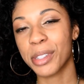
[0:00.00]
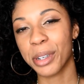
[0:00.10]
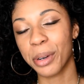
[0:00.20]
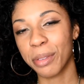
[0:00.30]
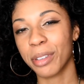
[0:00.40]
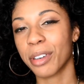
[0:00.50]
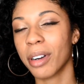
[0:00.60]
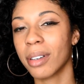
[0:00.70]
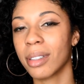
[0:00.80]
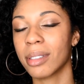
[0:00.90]
your
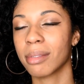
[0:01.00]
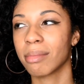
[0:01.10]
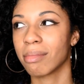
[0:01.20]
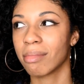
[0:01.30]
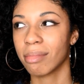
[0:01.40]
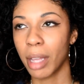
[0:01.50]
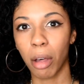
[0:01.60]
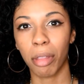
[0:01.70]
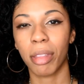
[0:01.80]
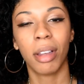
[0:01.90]
overall
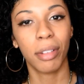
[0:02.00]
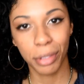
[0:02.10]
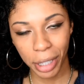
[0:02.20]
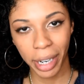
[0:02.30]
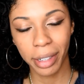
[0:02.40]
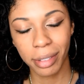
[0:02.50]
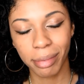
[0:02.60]
health of your hair.